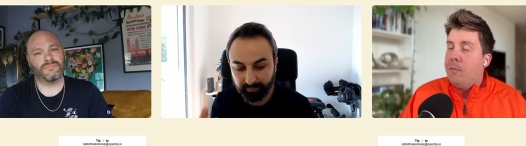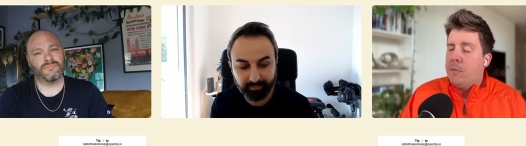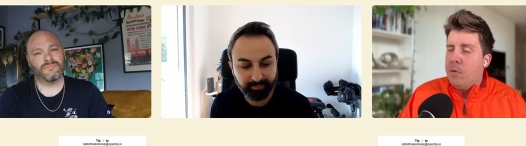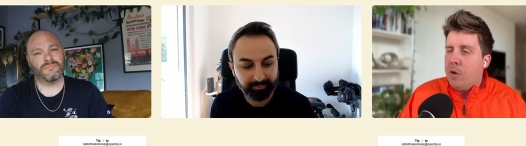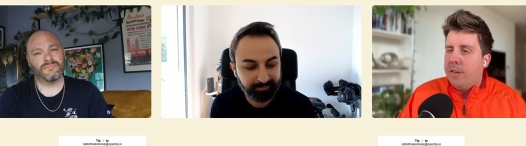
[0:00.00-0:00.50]

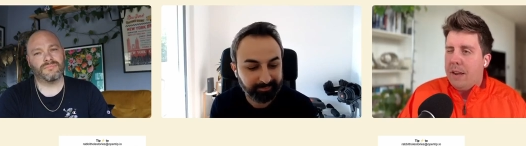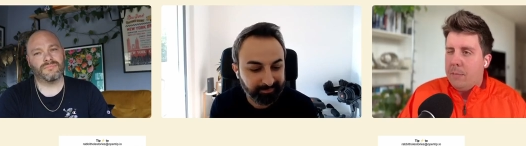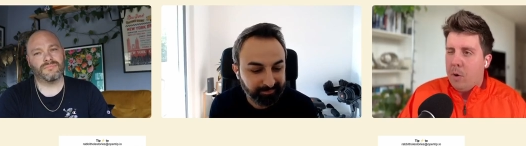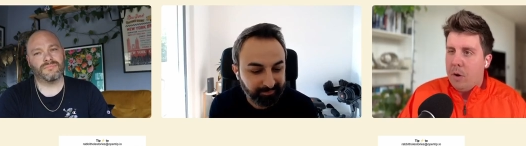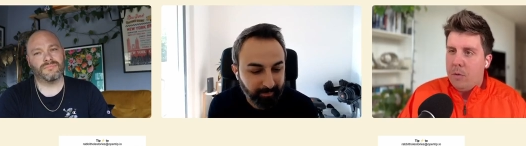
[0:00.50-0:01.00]
Speaker 1: from your
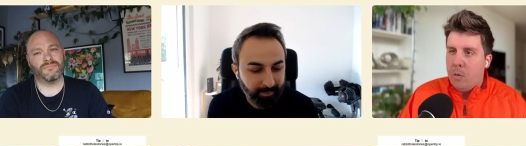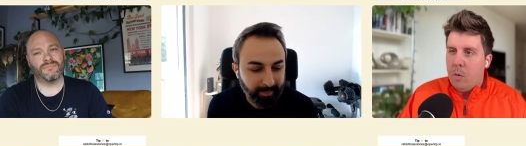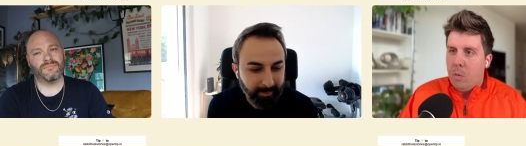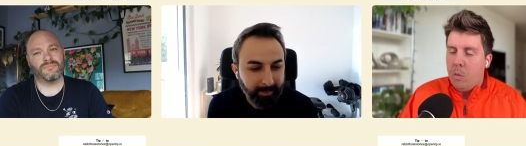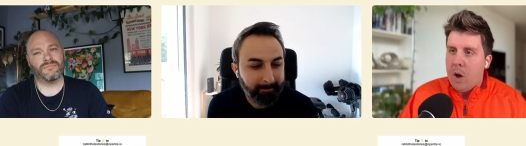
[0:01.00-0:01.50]
standpoint,
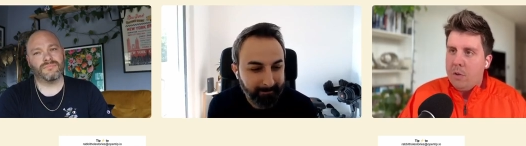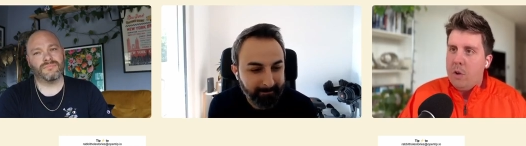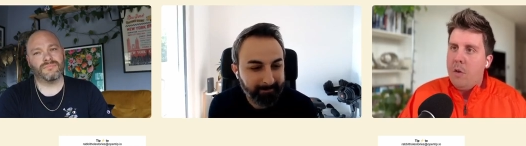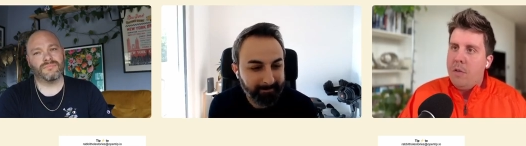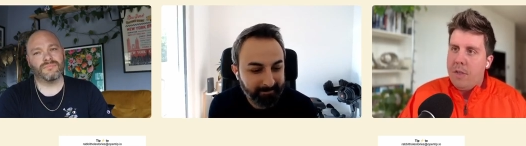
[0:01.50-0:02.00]
what do
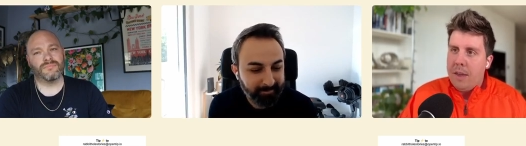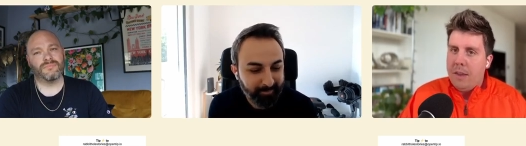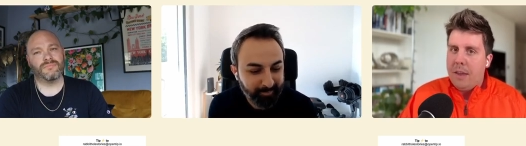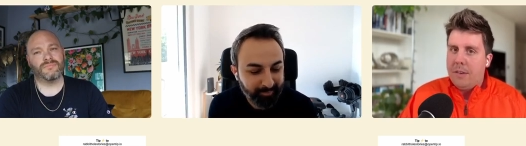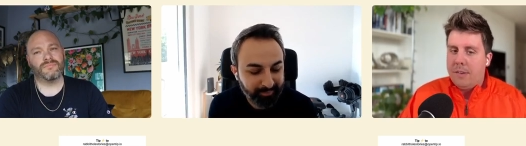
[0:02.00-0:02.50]
you
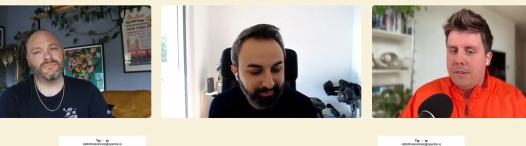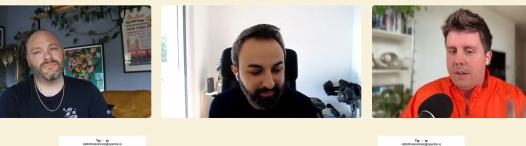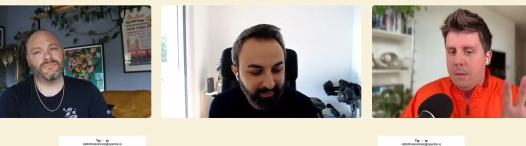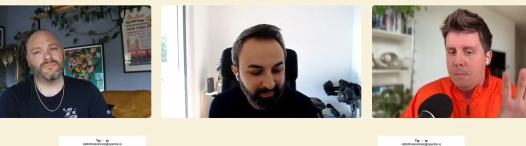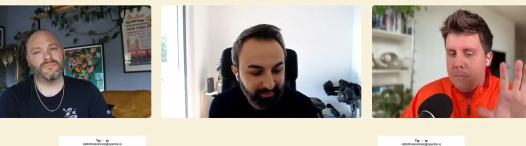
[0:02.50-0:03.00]
think is
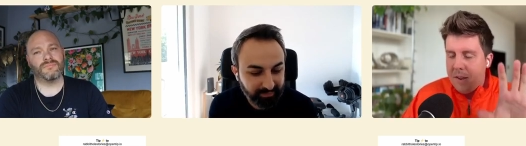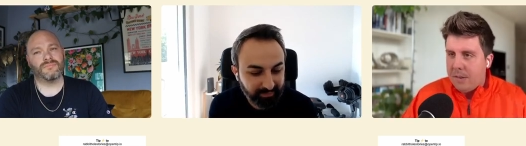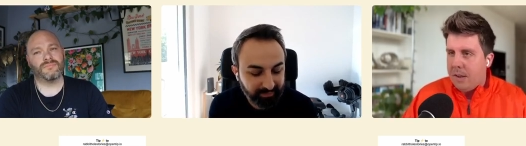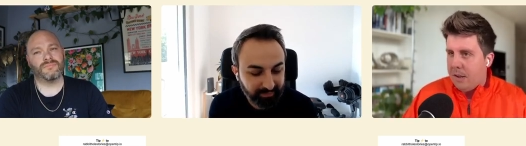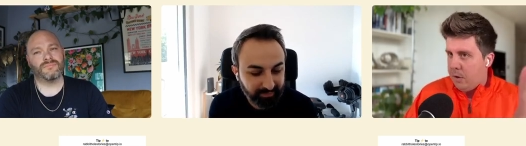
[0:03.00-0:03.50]
still
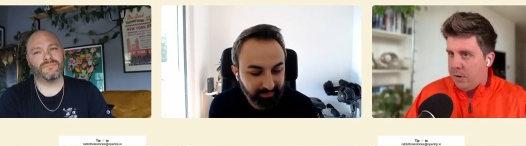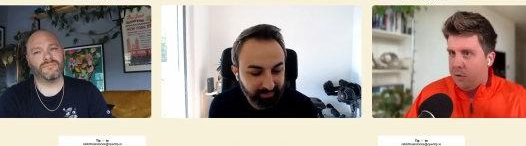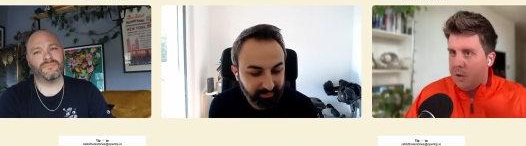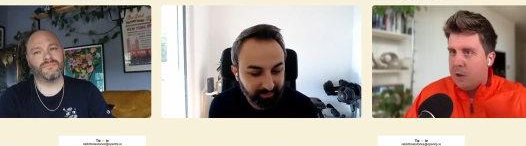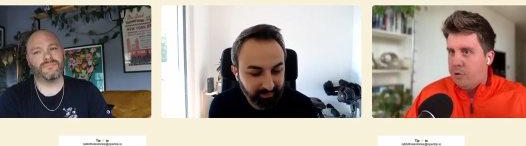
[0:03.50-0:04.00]
missing? Because
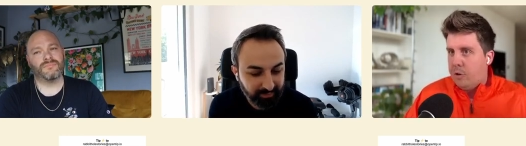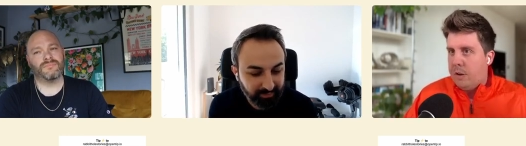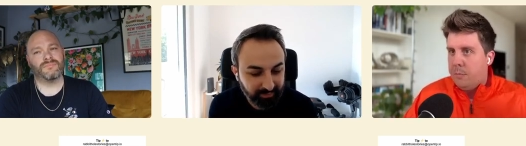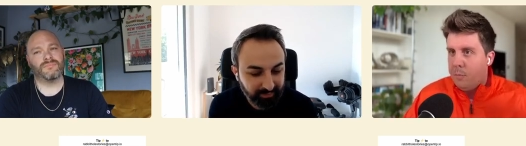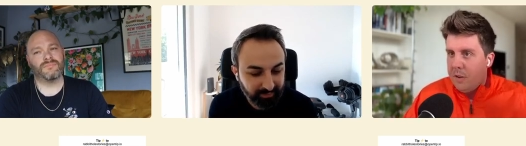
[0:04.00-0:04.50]
you touched on
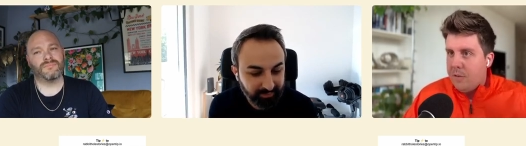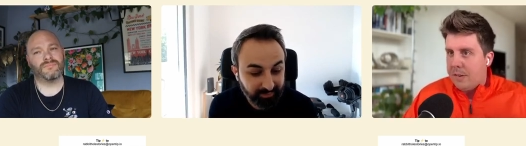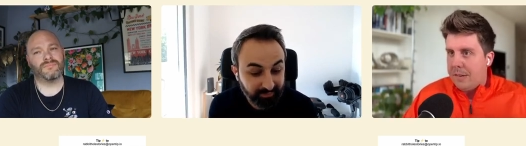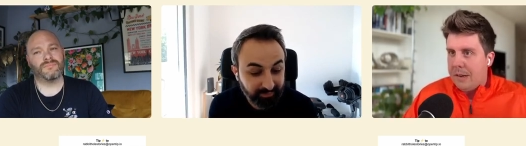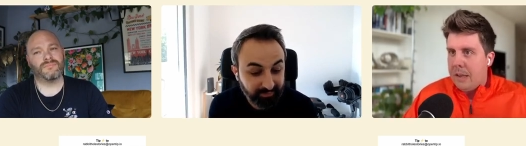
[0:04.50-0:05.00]
it
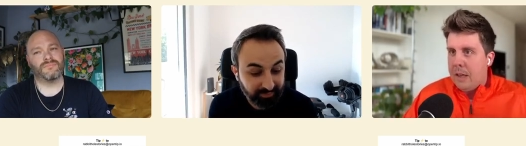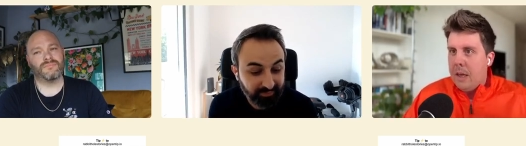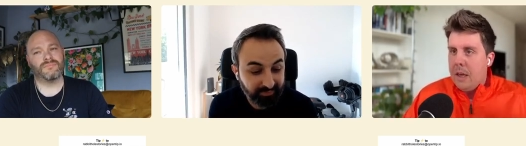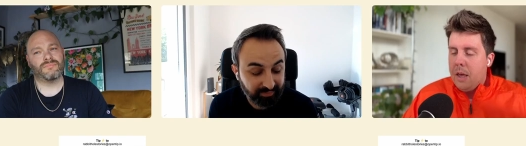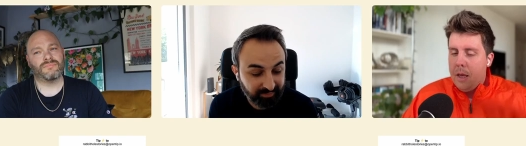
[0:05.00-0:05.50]
previously.
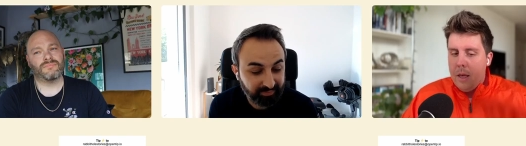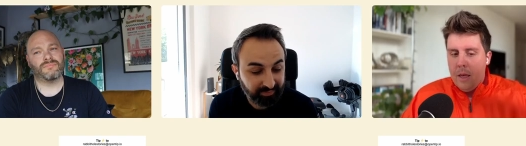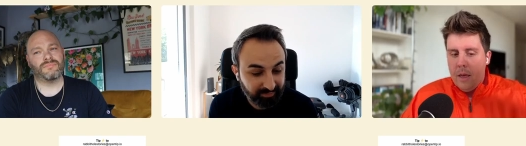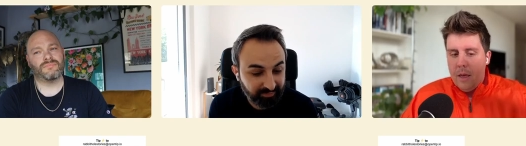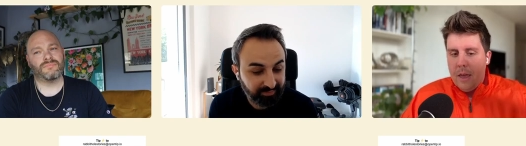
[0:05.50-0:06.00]

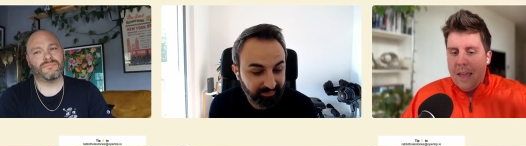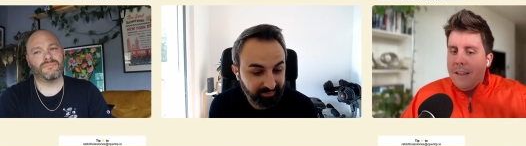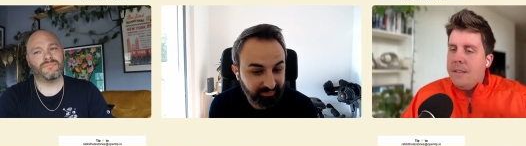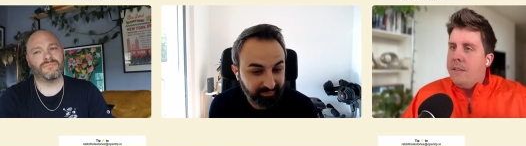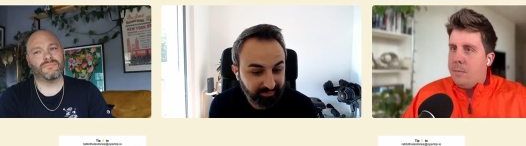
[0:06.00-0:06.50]

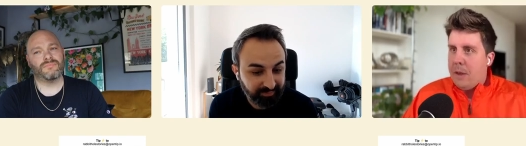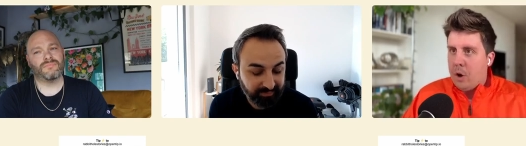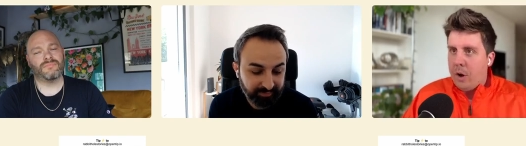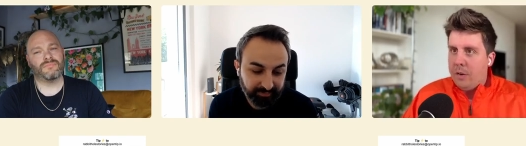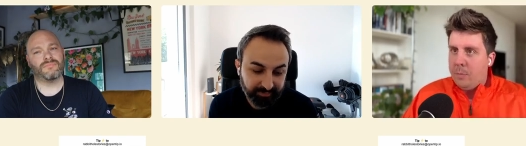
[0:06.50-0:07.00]
In the
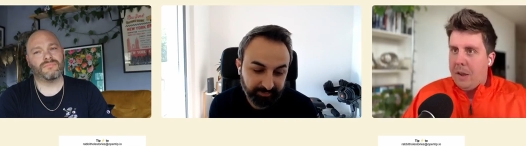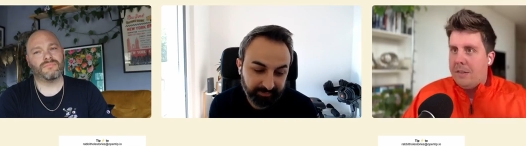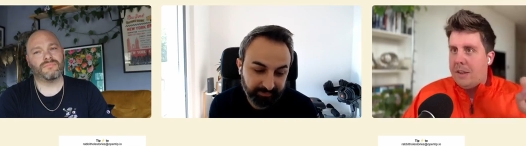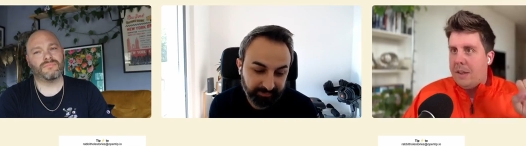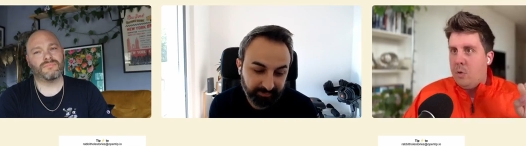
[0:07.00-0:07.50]
Bitcoin
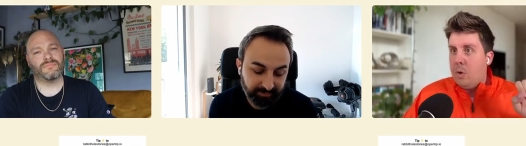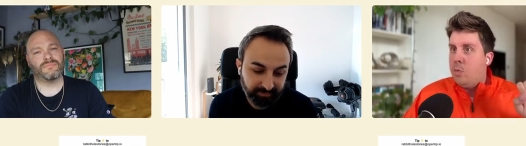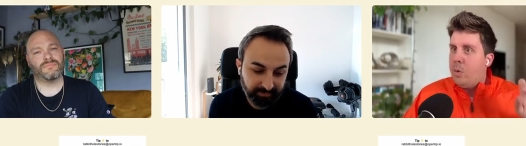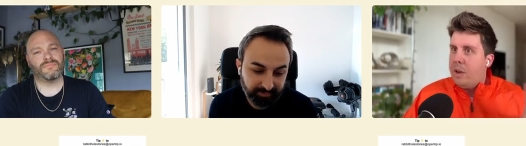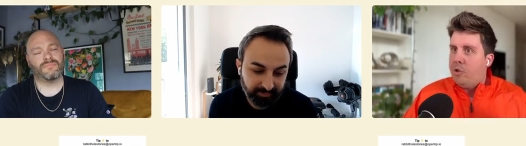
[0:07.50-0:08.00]
space that you would
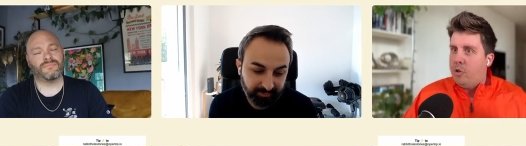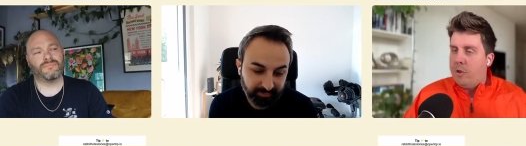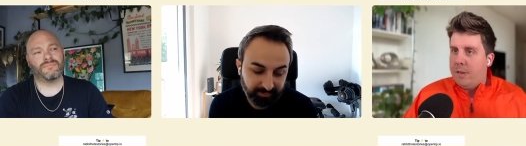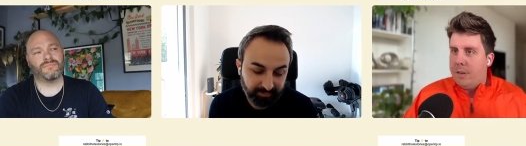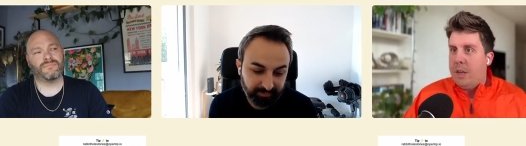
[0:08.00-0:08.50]

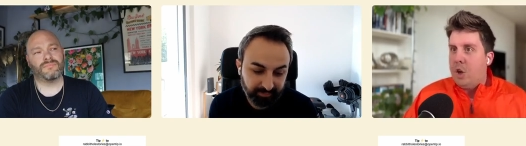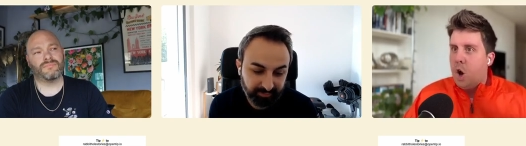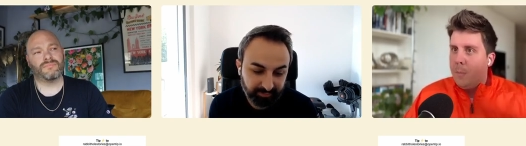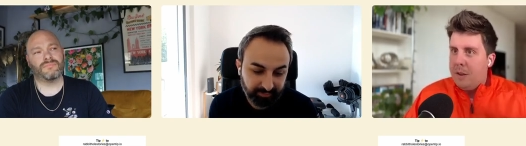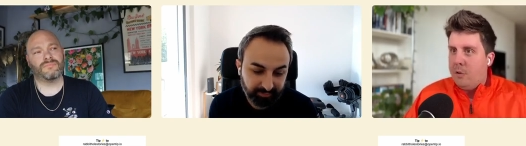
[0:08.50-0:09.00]
wish see
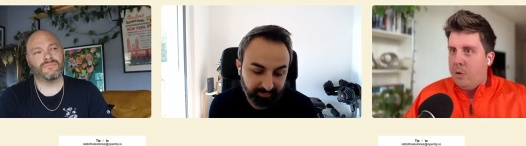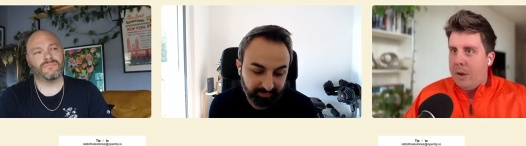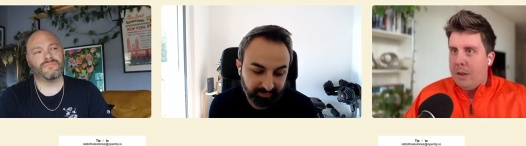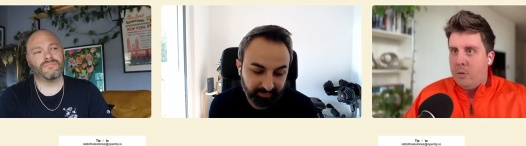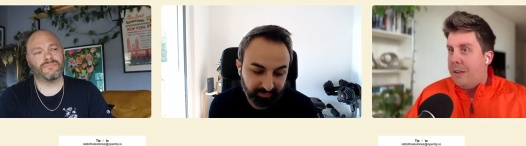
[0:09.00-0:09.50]
come into
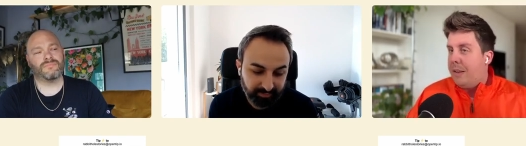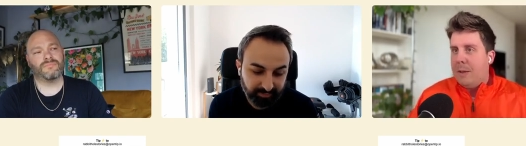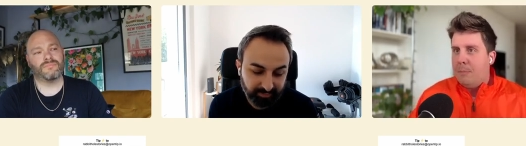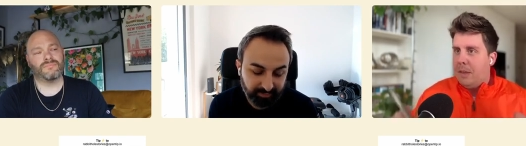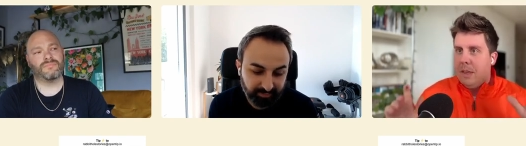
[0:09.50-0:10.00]
it, whether
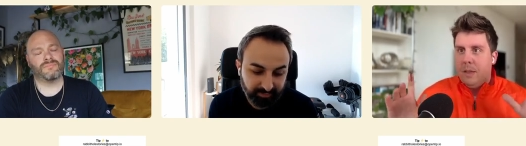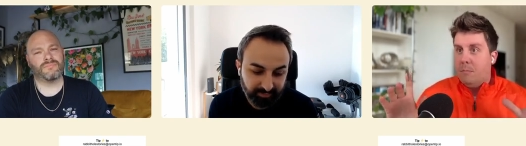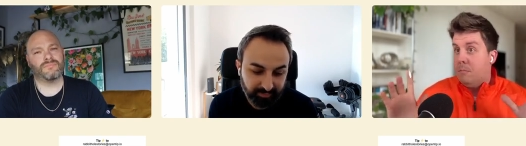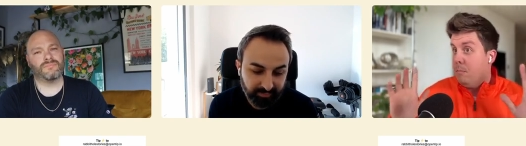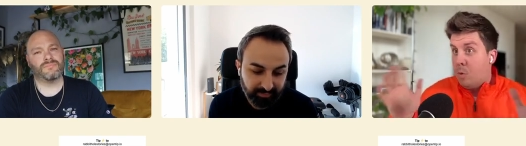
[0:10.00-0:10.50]
that
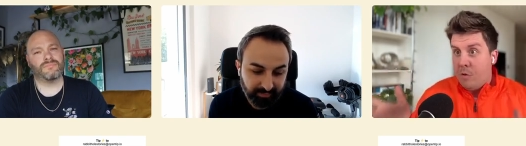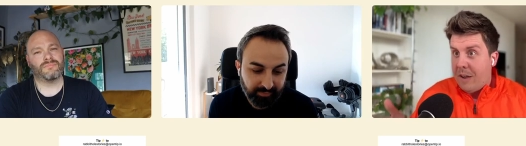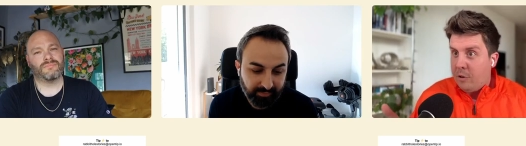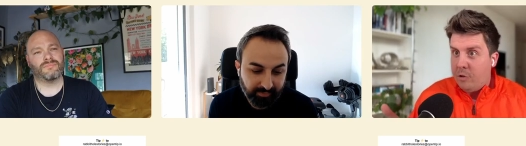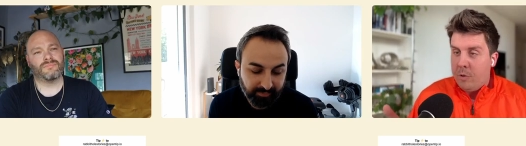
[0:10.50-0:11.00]
be more
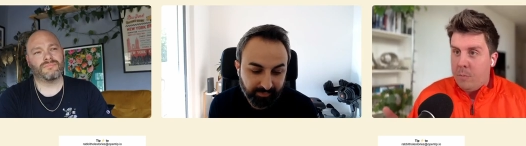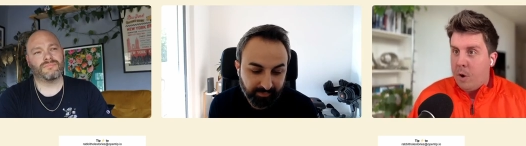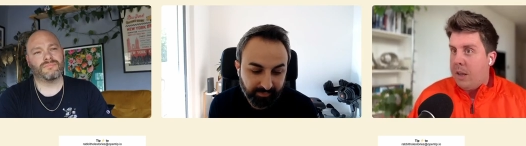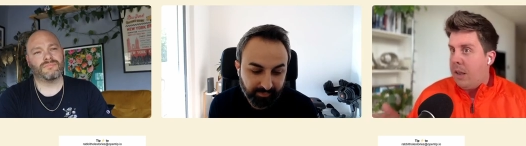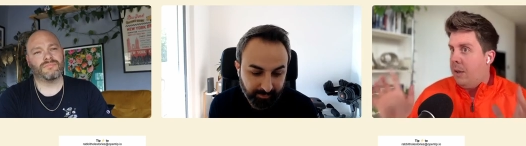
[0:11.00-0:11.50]
venture
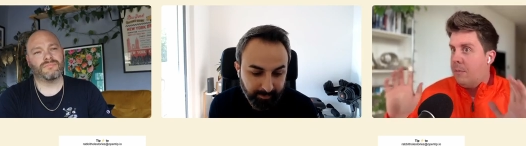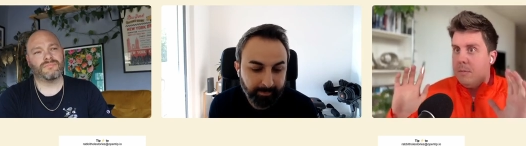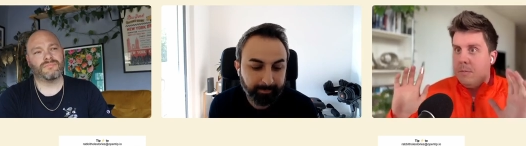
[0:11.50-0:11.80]
money,